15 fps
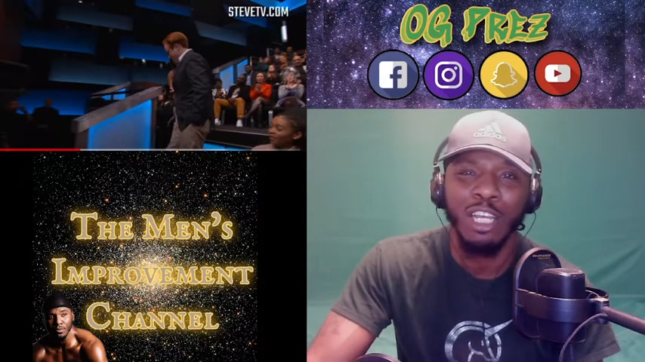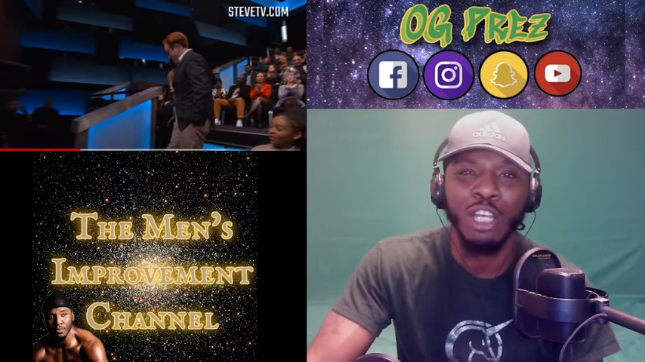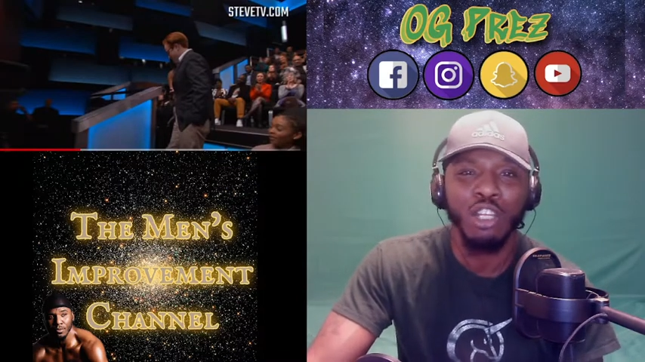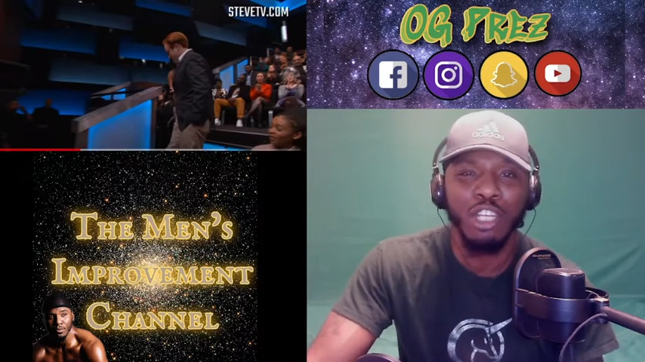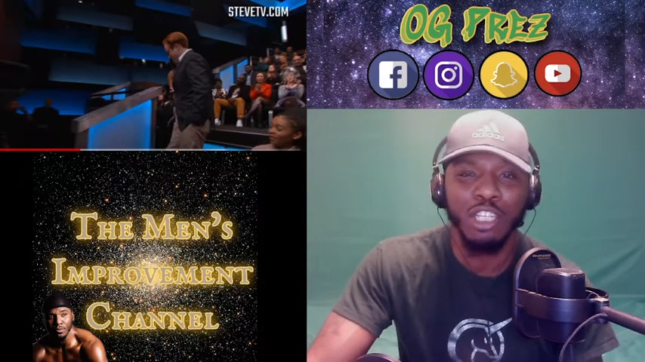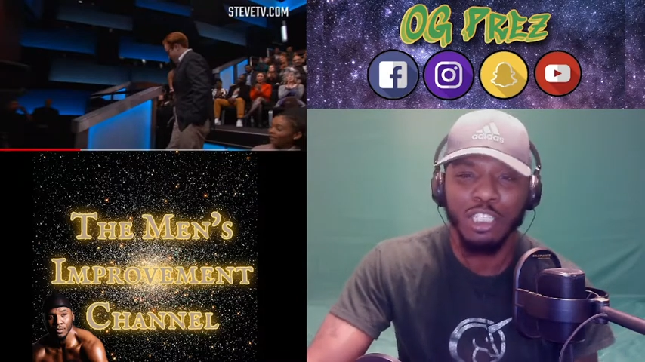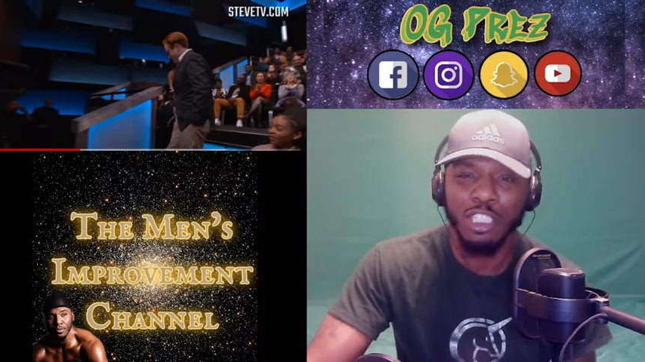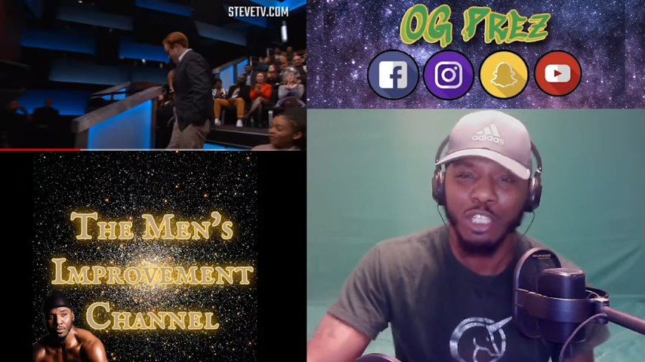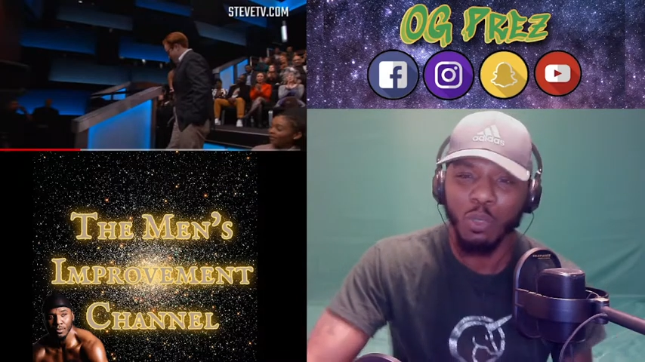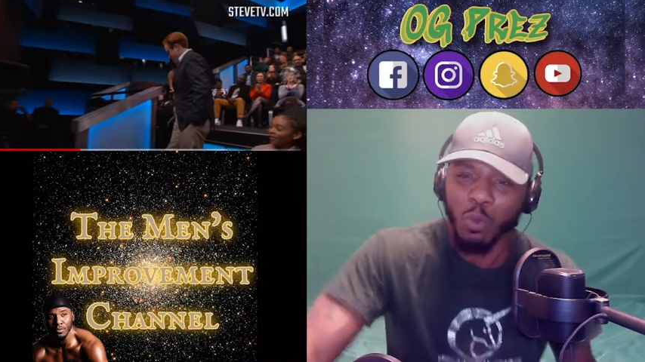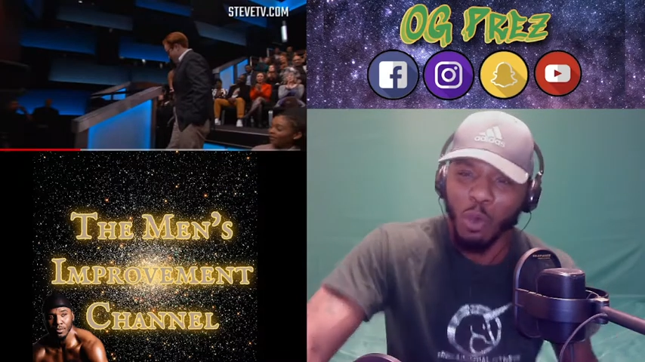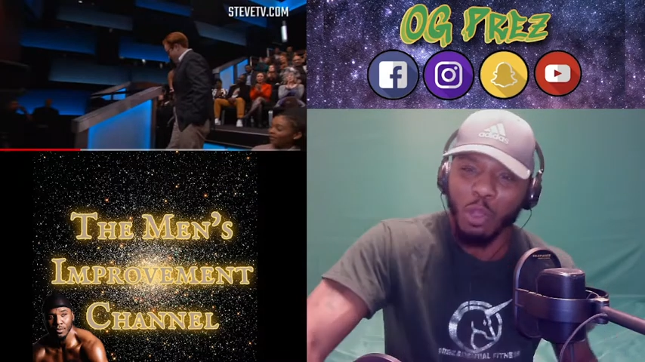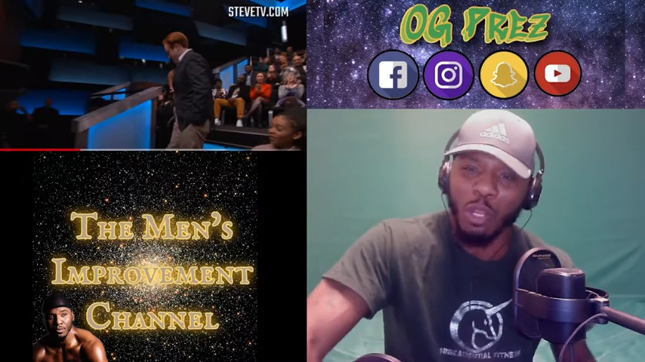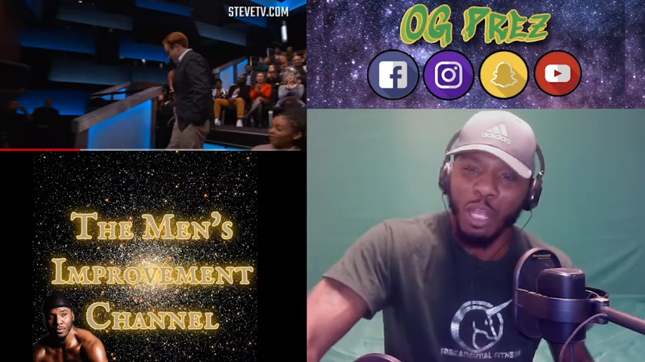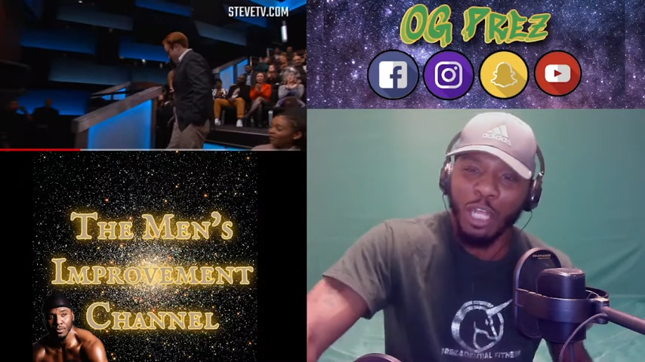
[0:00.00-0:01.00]
you see, you
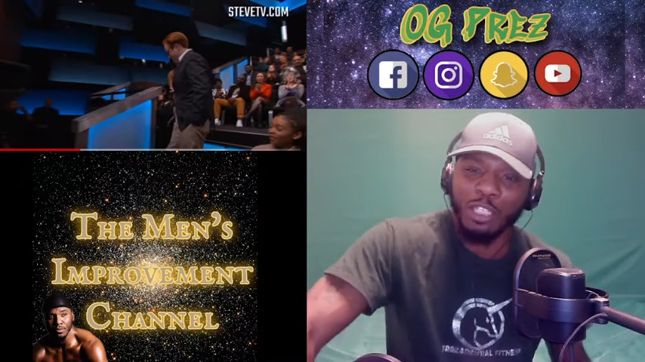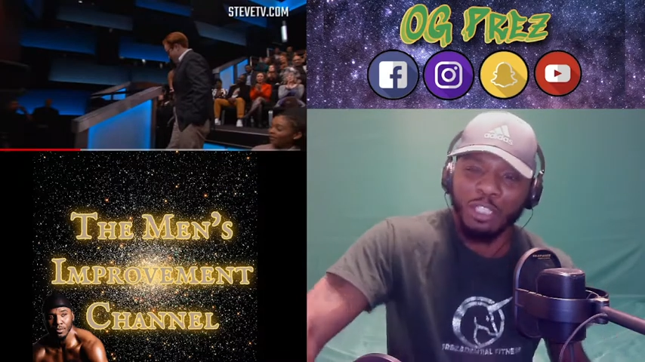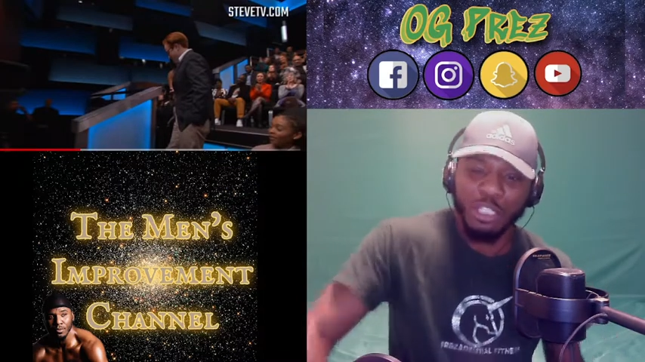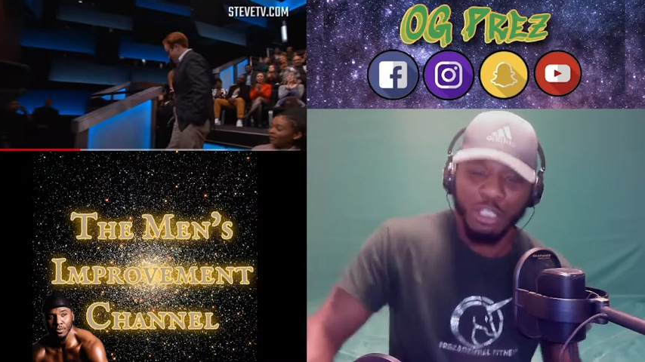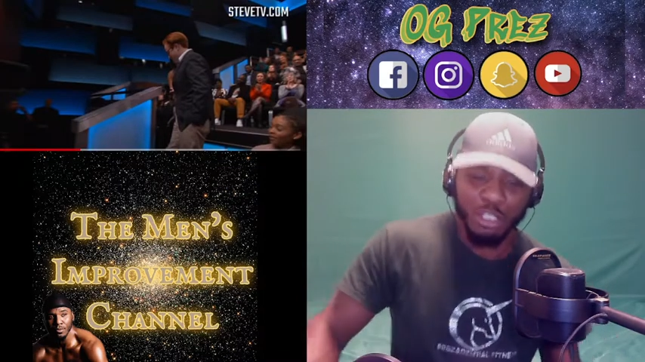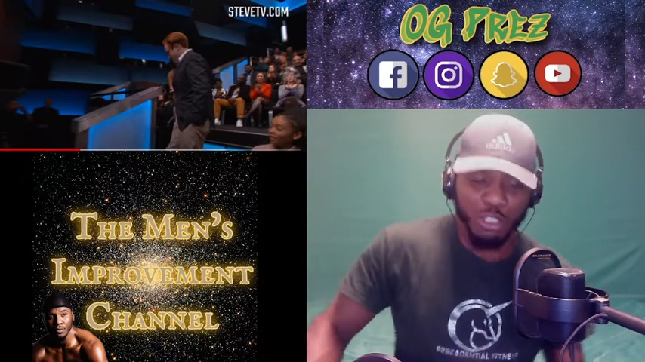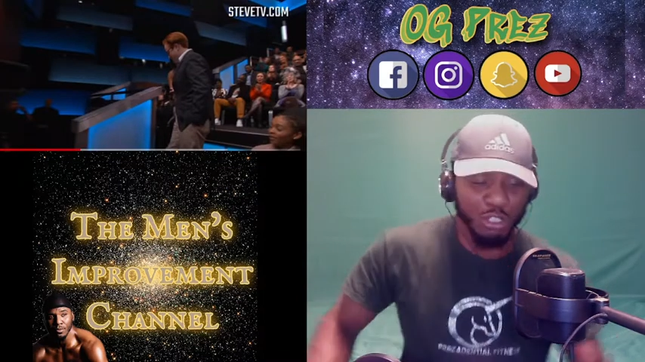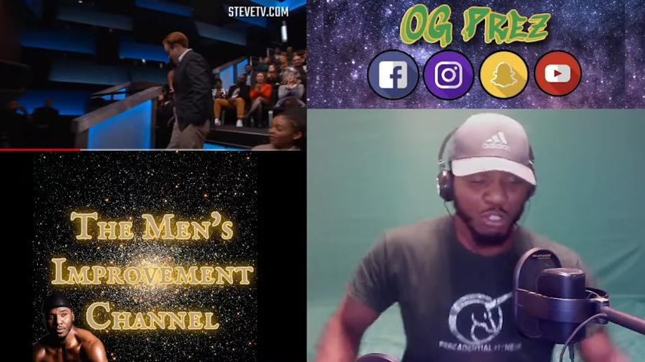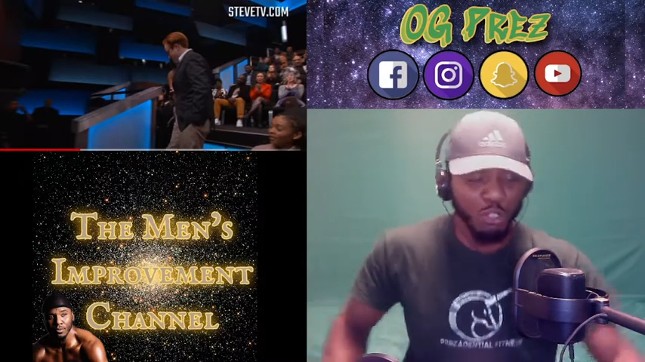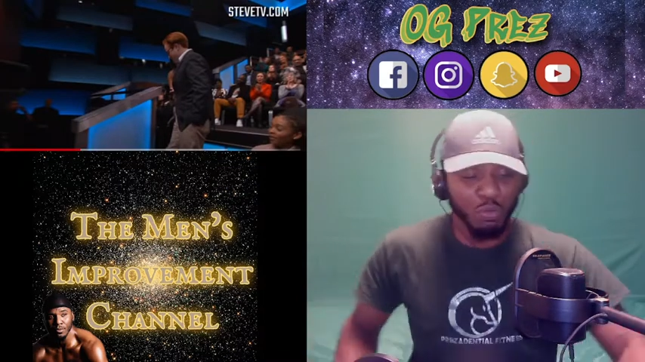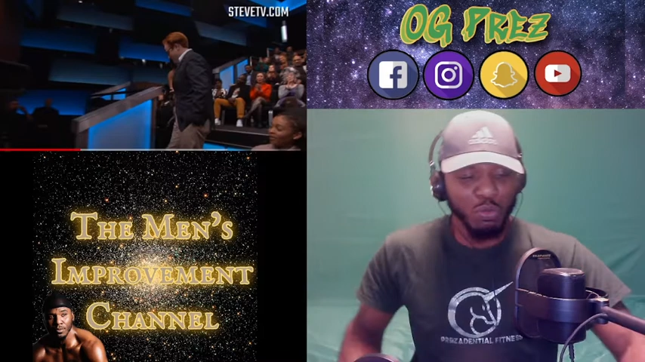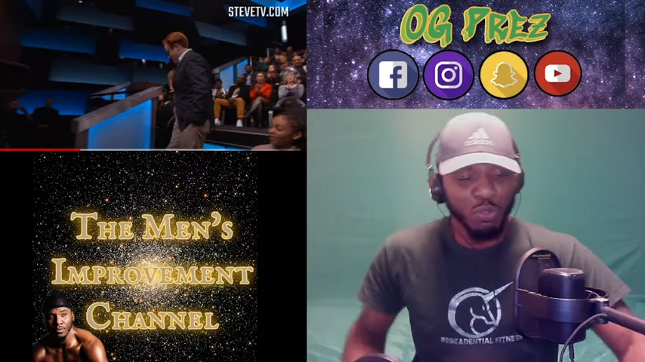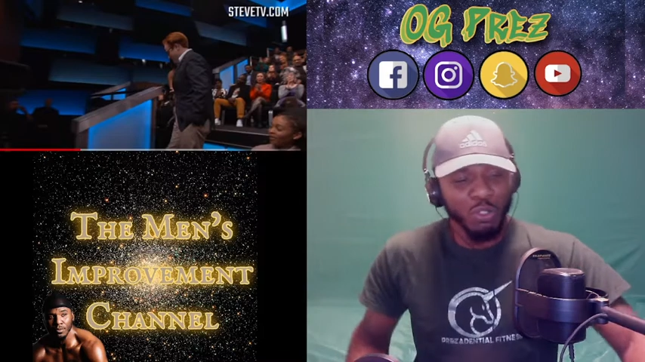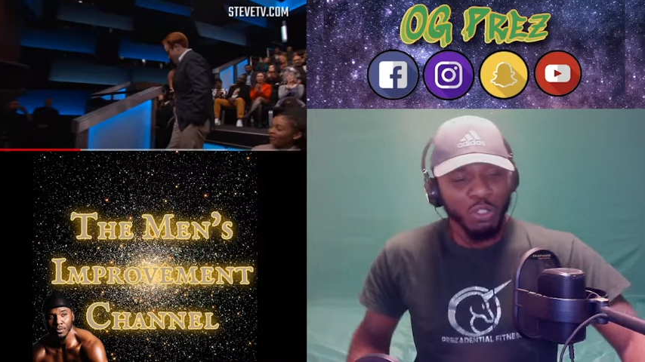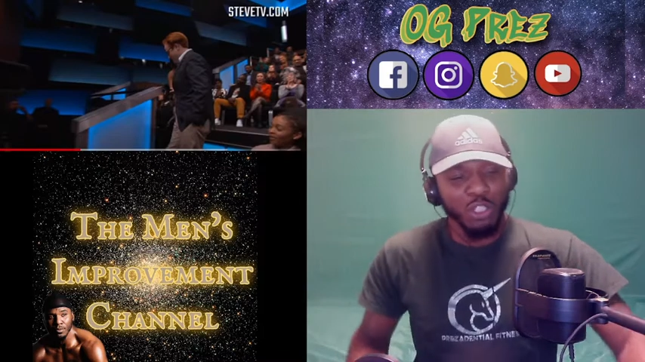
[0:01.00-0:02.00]
walk like this, you know,
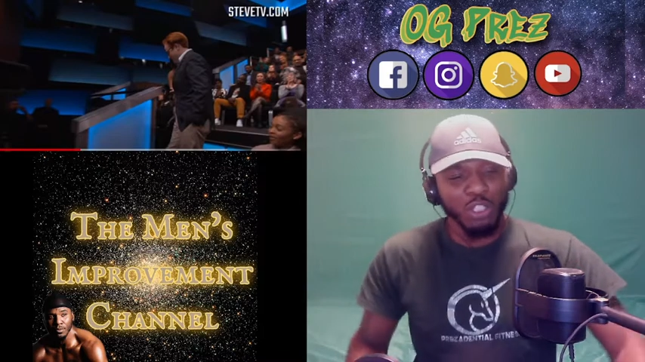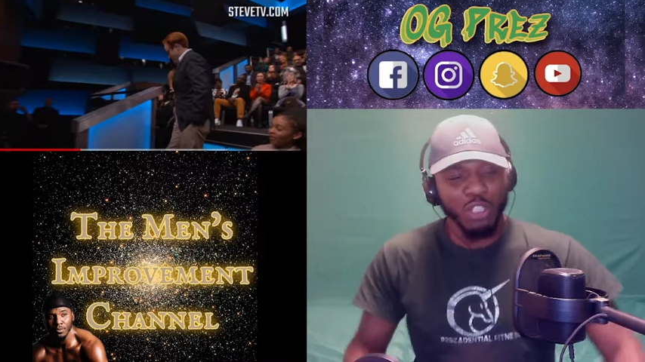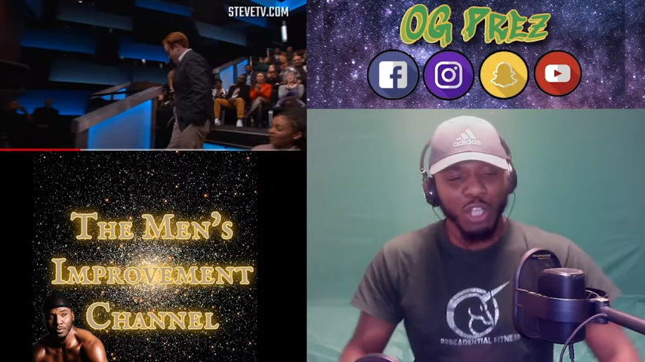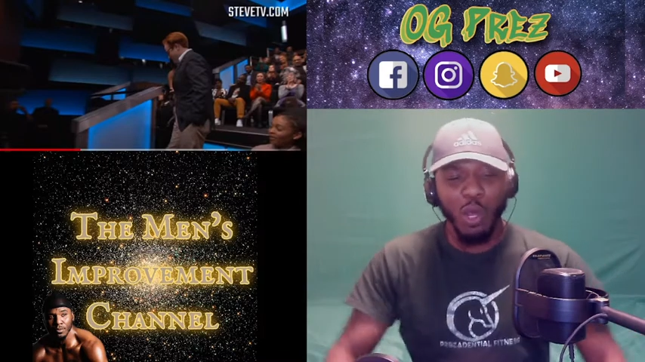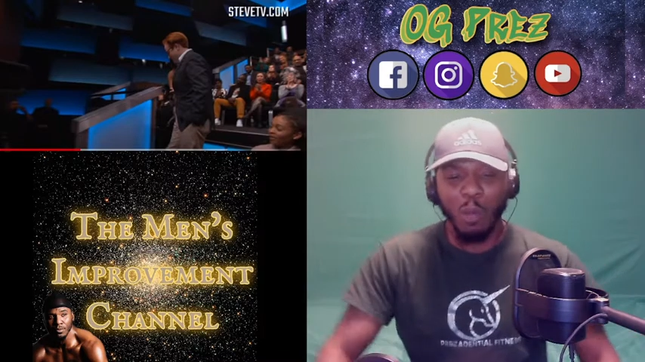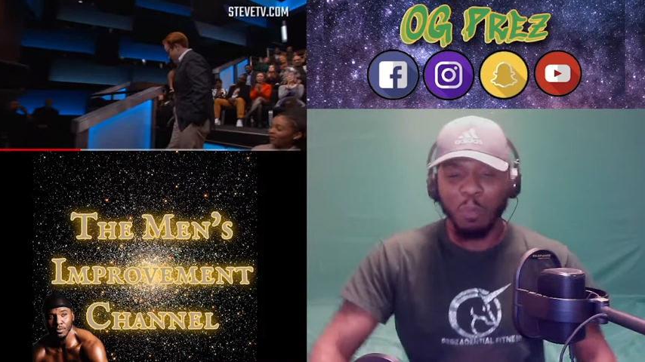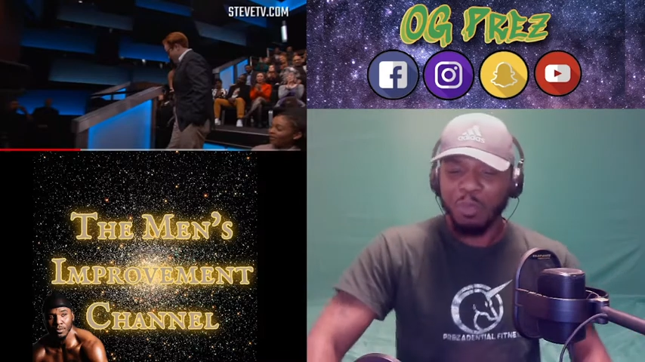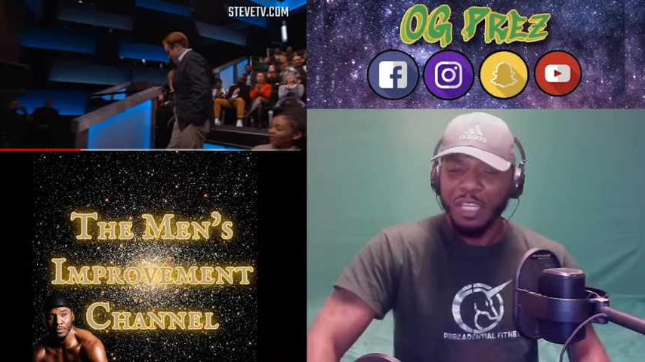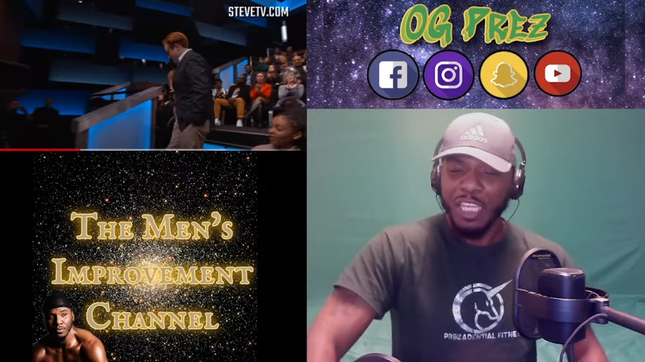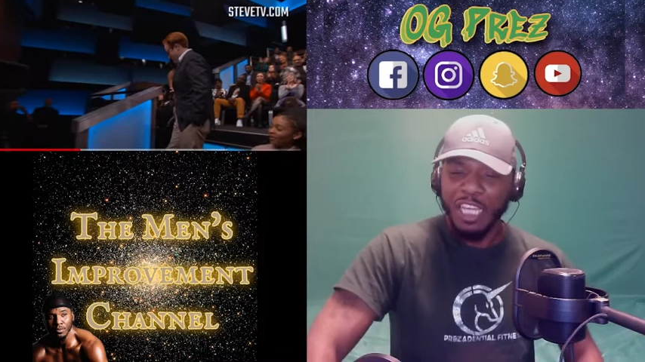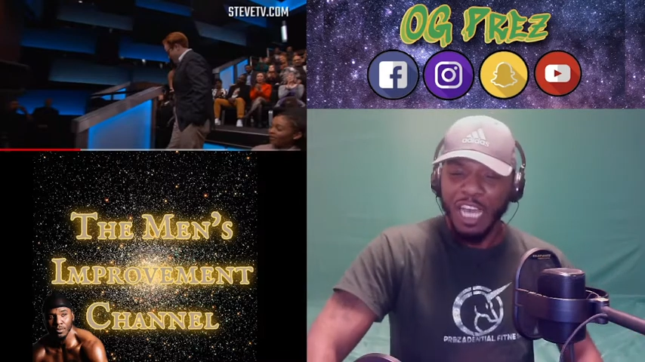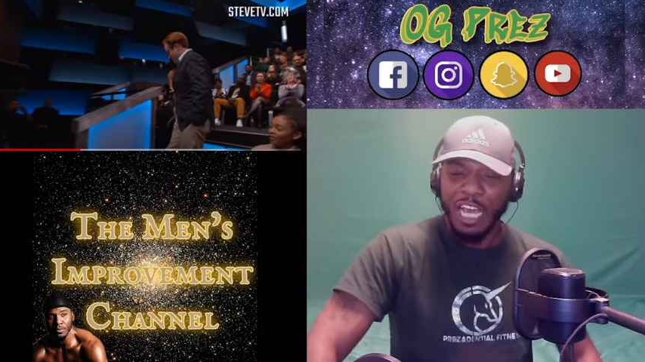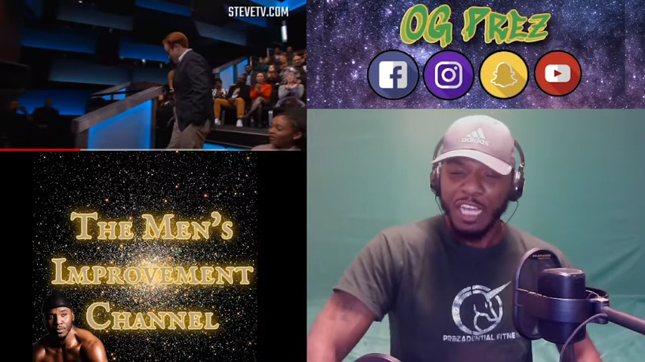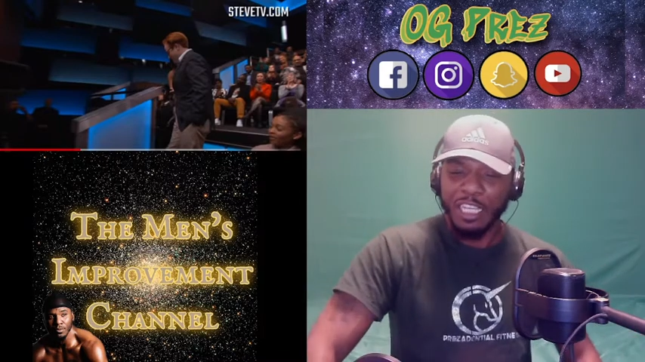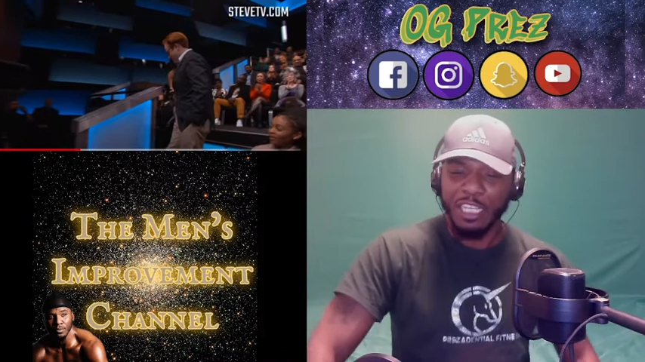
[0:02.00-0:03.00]
it's called
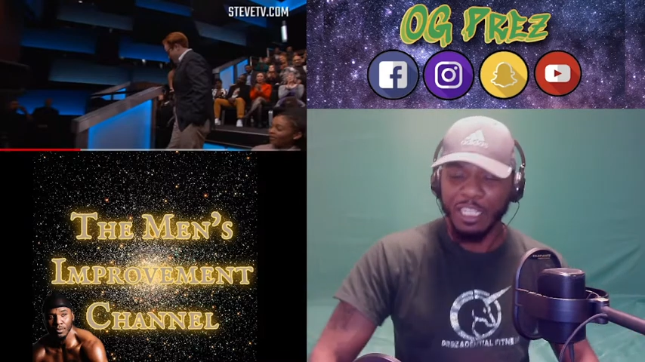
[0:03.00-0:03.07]
peacocking.